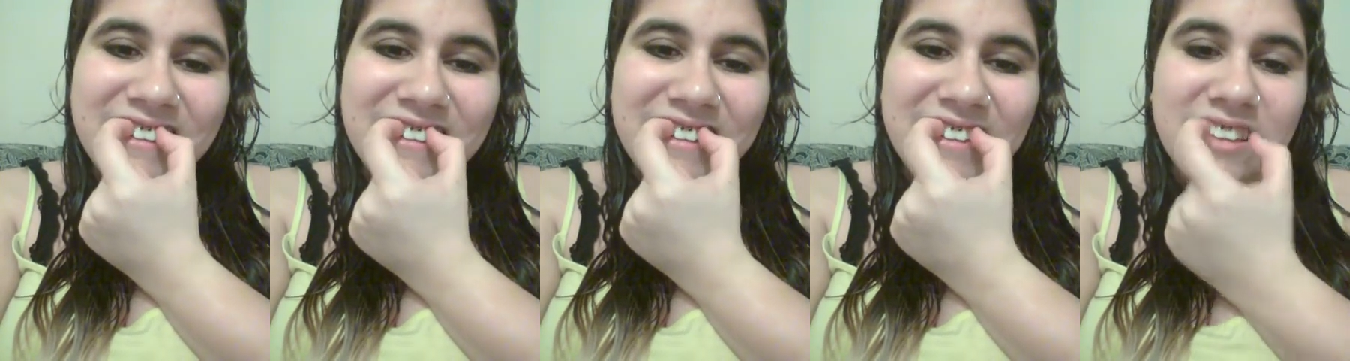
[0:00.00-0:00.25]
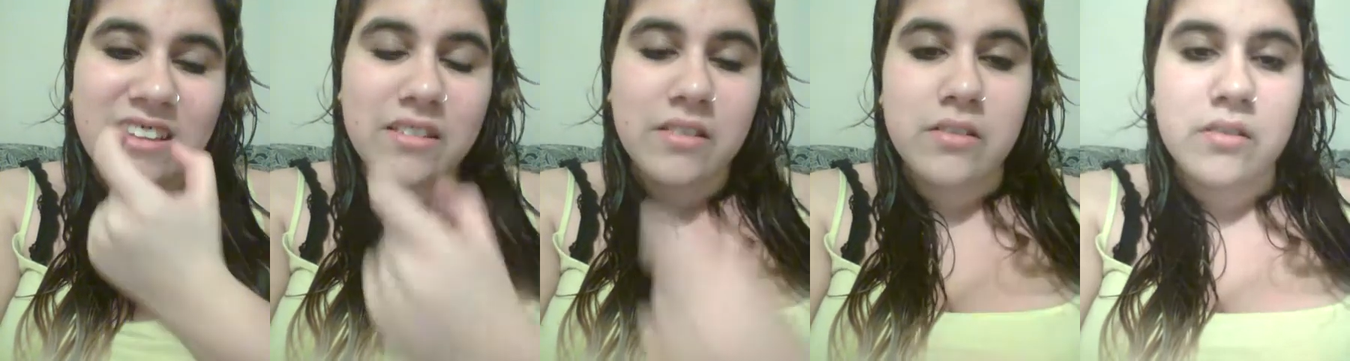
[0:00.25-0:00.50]

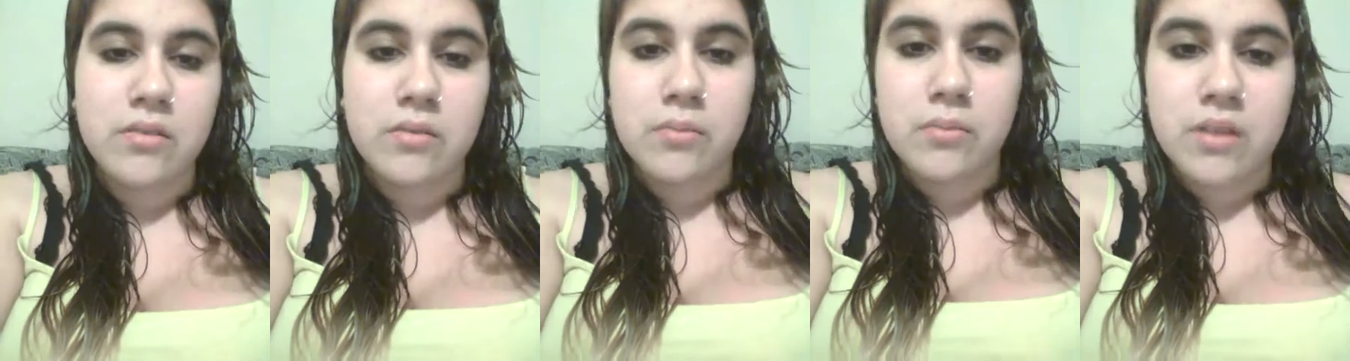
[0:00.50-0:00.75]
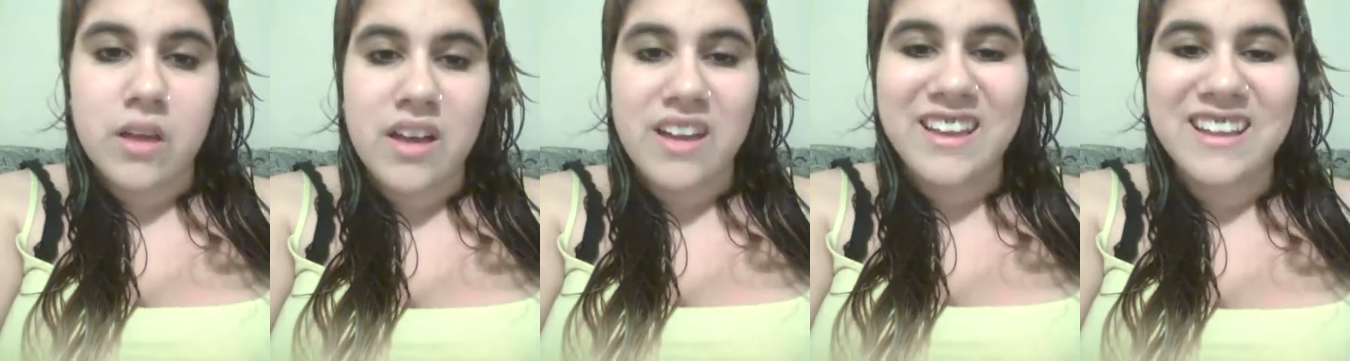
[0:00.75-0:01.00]
against
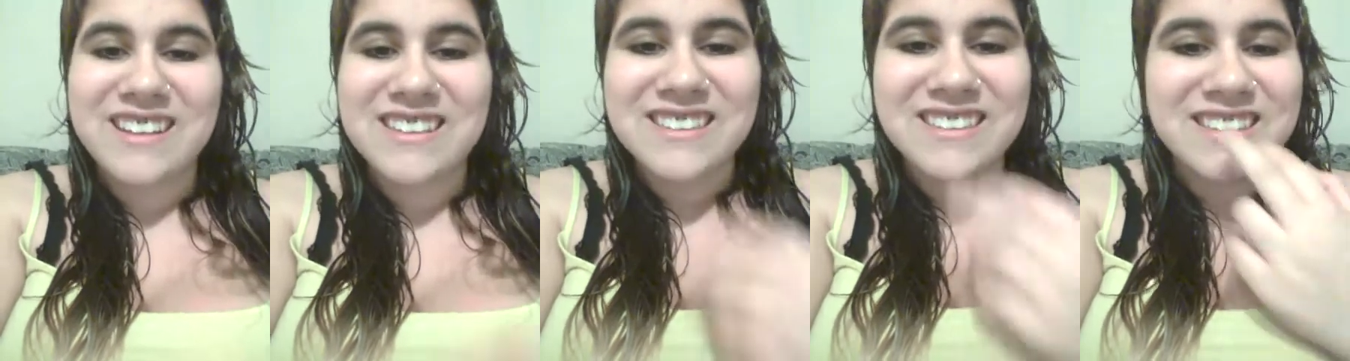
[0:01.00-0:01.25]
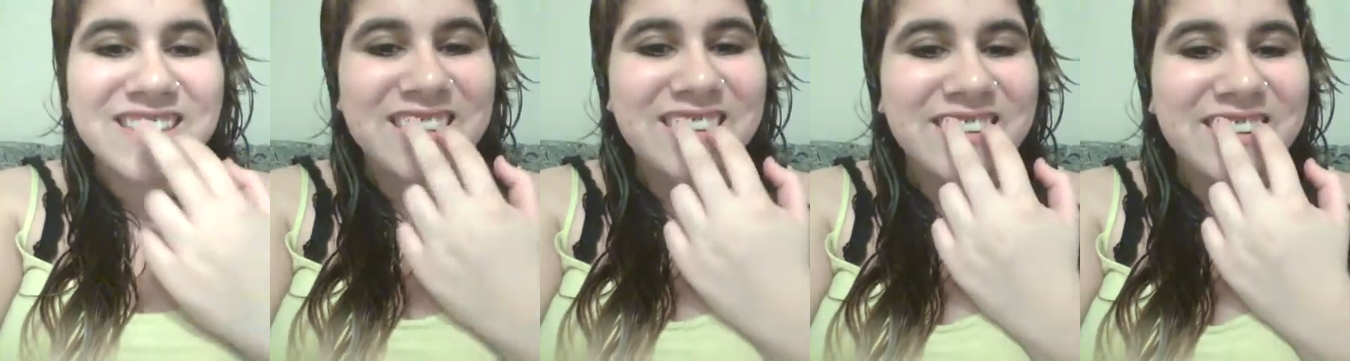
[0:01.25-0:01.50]
these two
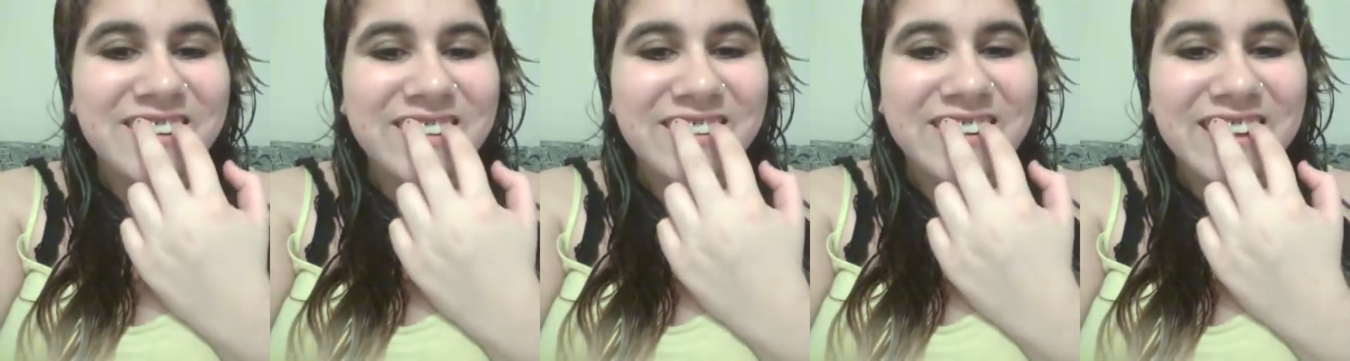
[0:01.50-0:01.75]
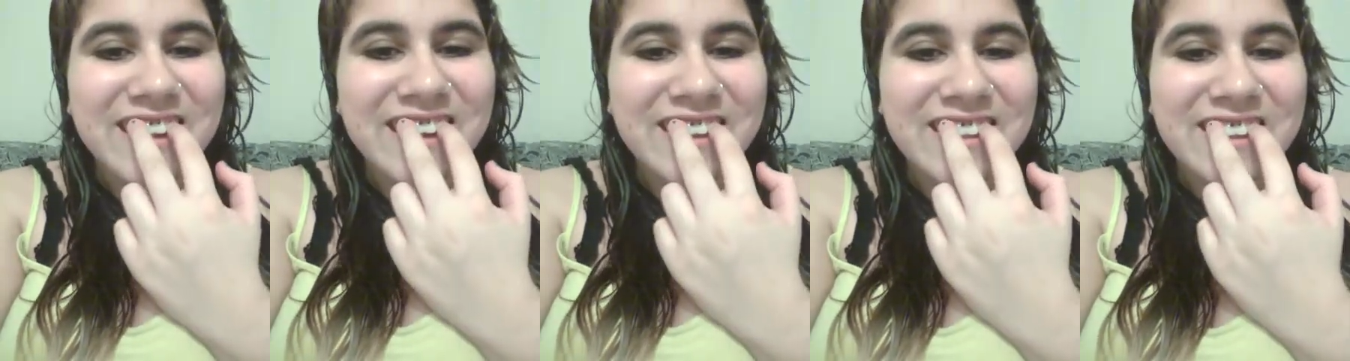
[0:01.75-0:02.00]
teeth instead
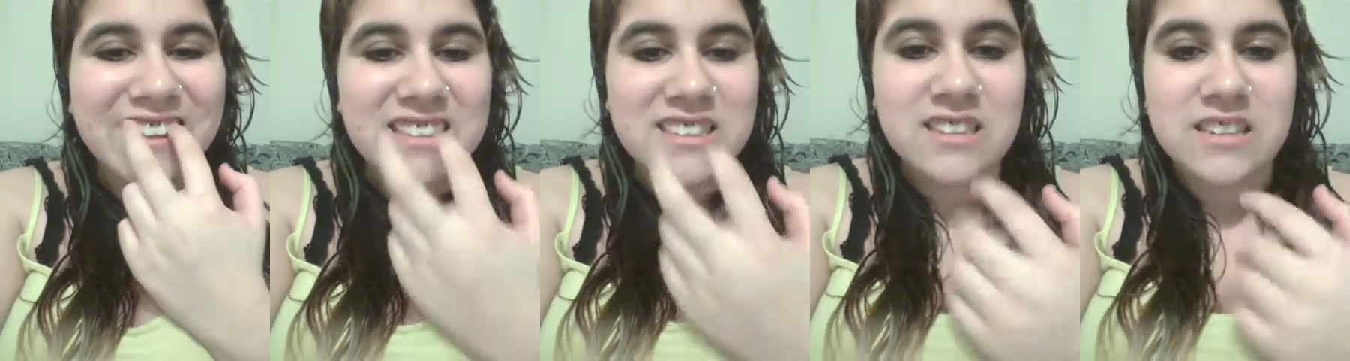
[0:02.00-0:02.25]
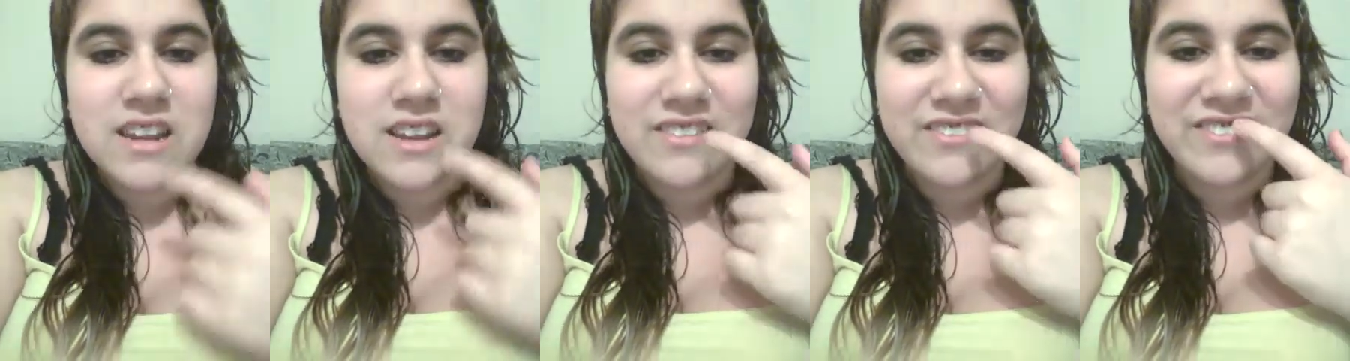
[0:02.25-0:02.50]
of
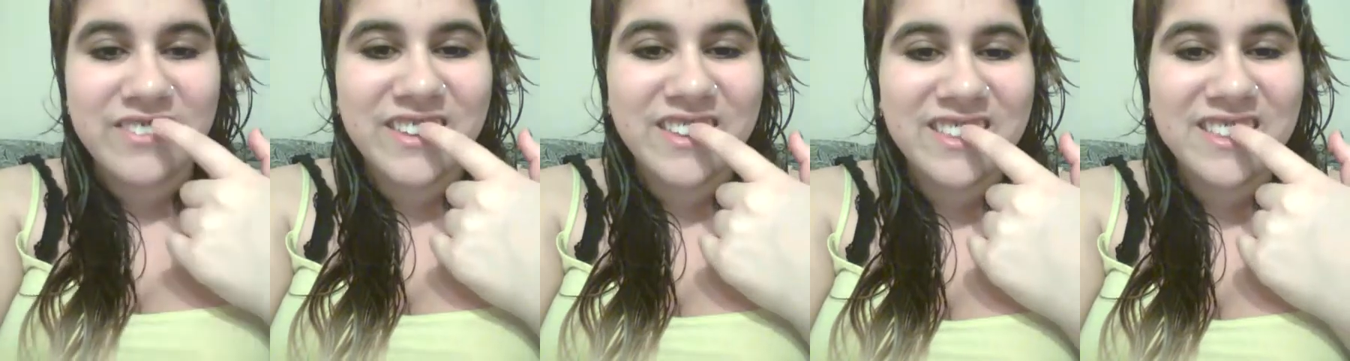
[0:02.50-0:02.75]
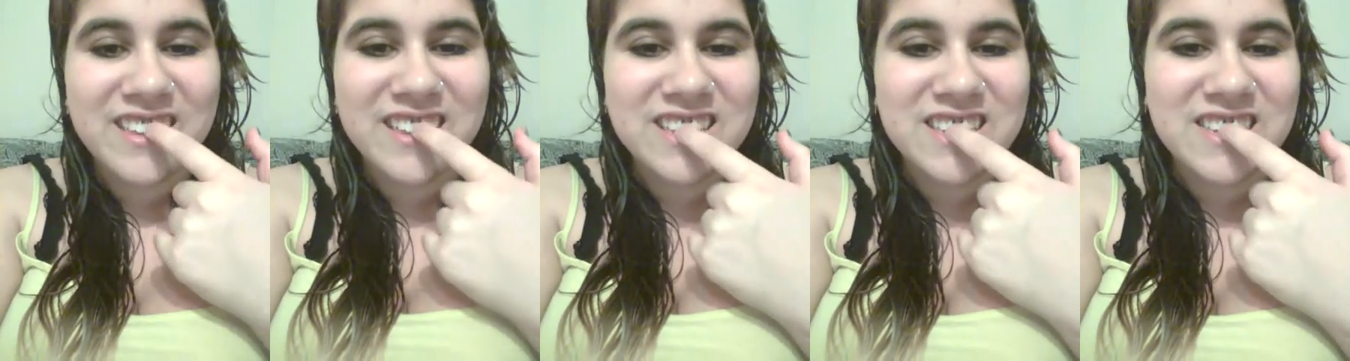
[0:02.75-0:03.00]
these two.
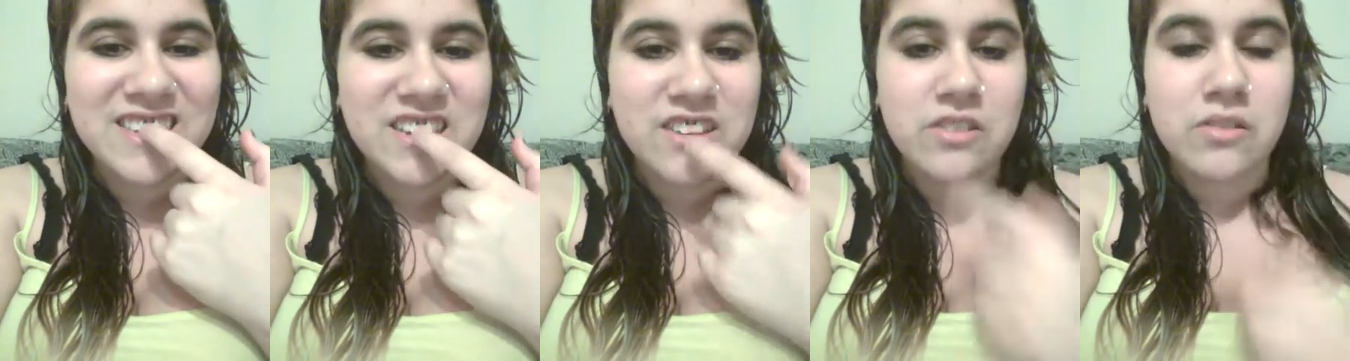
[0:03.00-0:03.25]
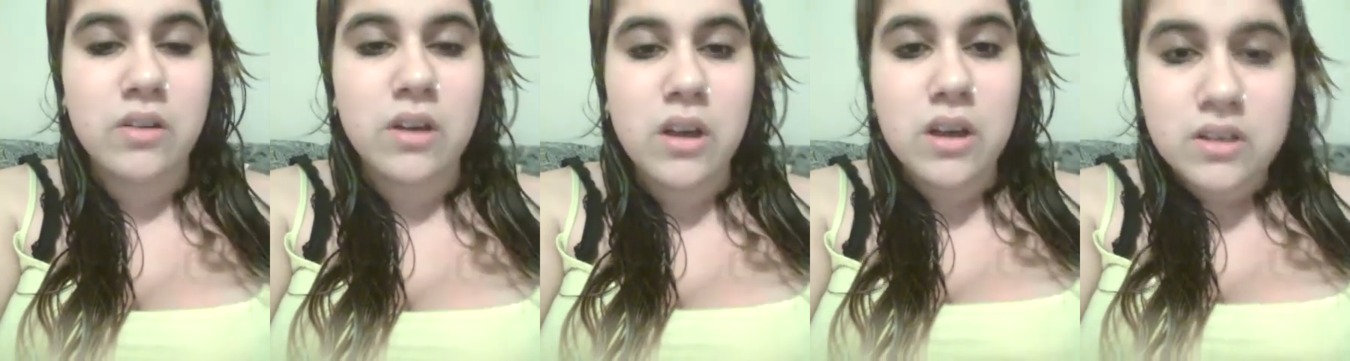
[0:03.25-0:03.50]
So
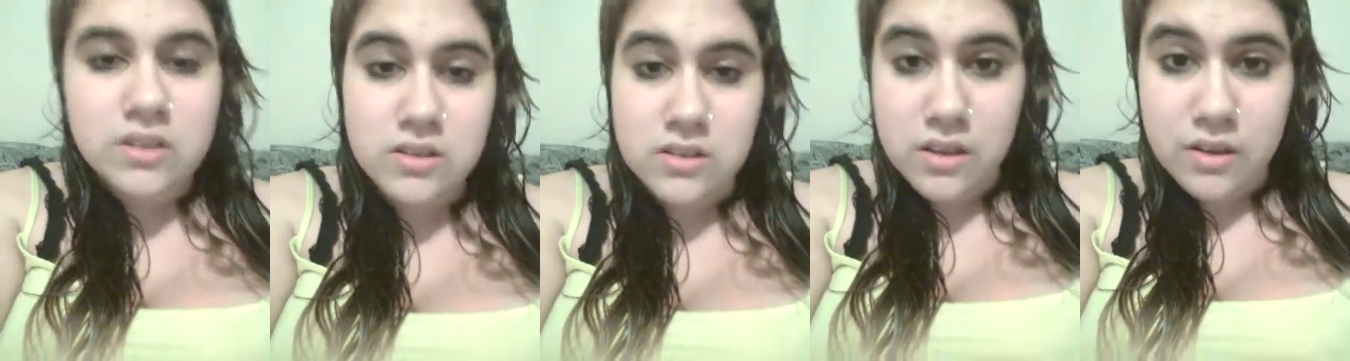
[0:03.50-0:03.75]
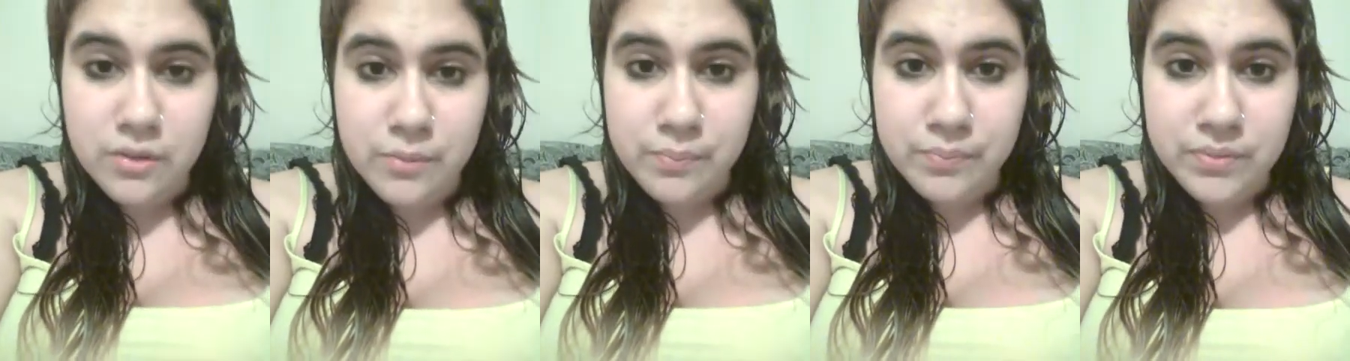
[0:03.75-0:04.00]
it
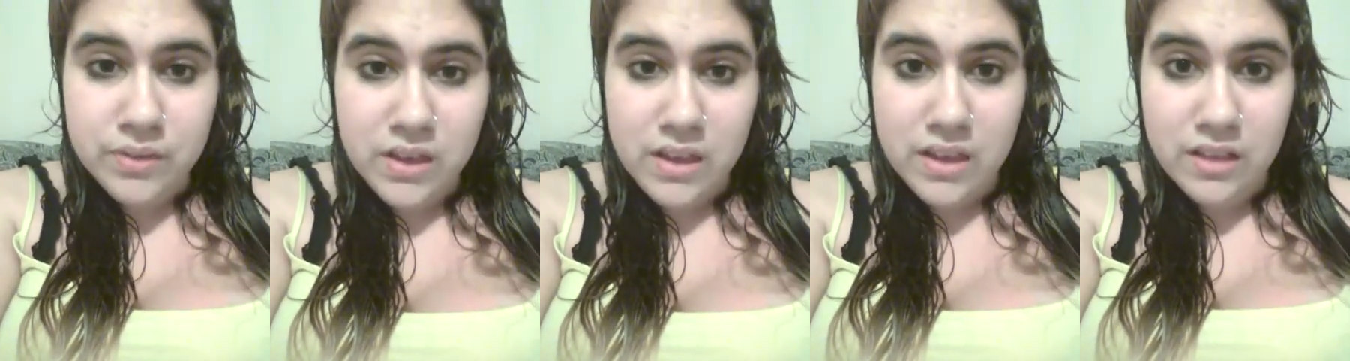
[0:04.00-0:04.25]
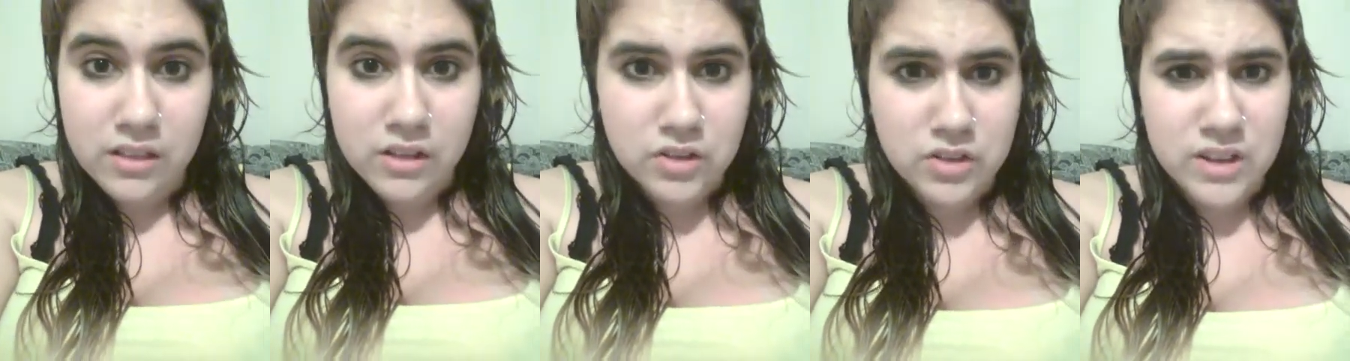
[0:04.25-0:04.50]
looked kind of
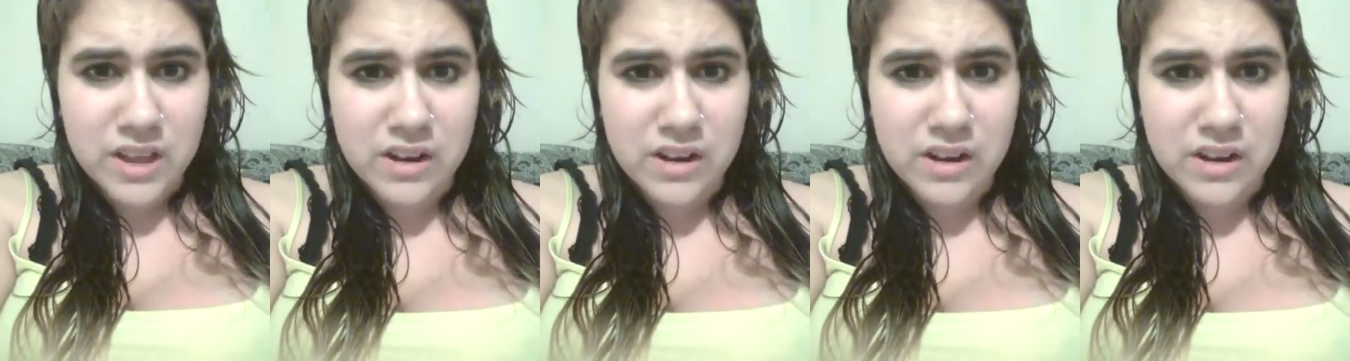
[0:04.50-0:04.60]
weird,